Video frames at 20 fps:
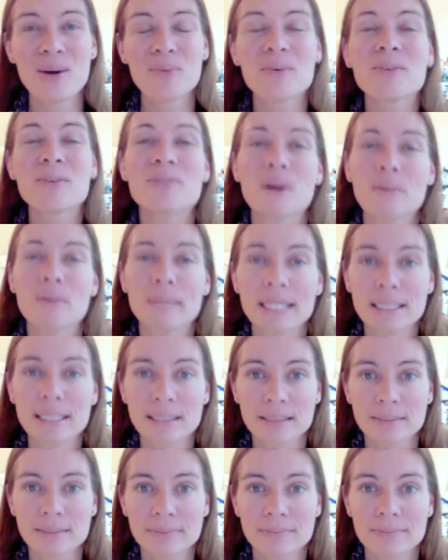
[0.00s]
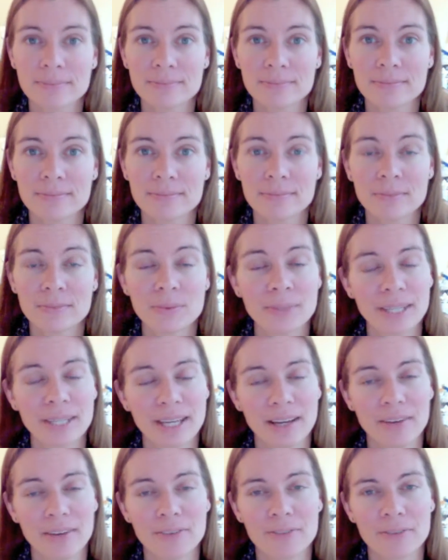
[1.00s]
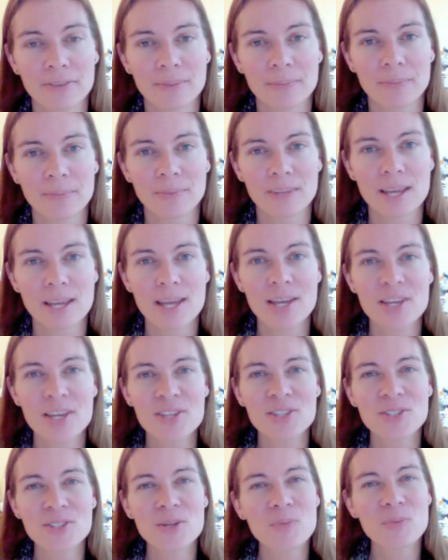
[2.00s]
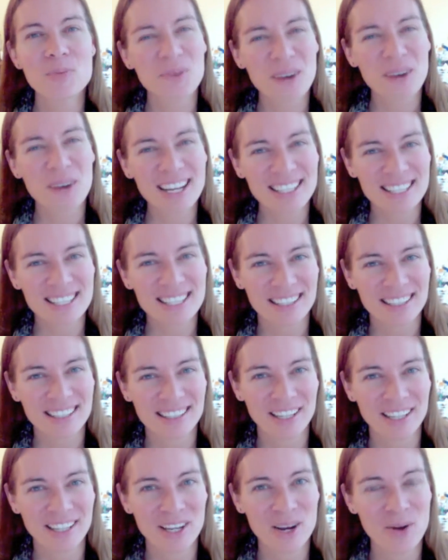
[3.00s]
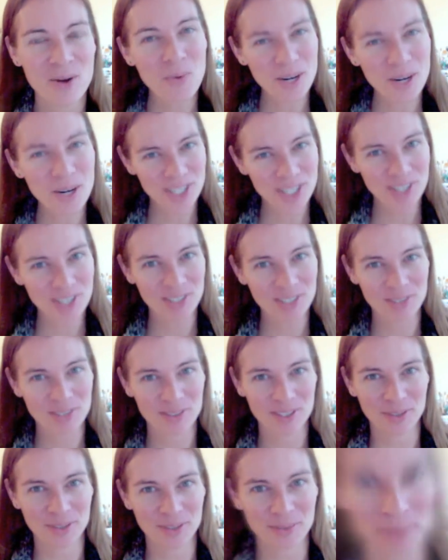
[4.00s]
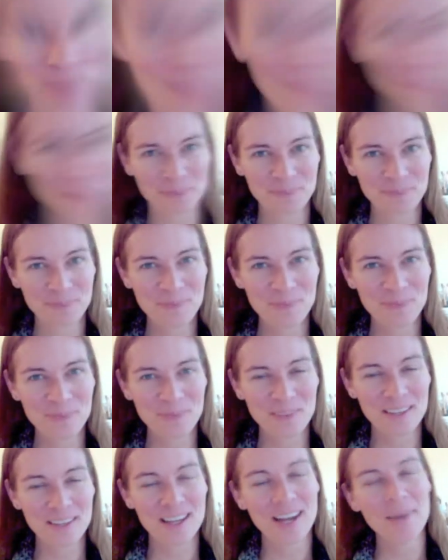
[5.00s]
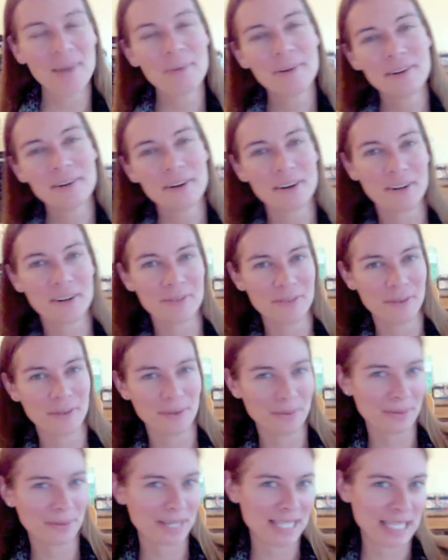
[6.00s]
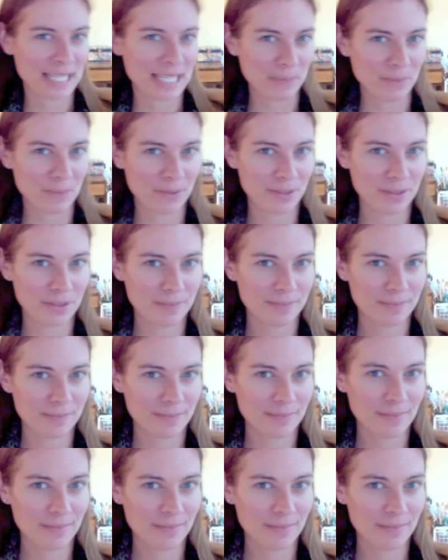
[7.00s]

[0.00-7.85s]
We've all been there. We have. So practically, what do you do? I want to offer three tips.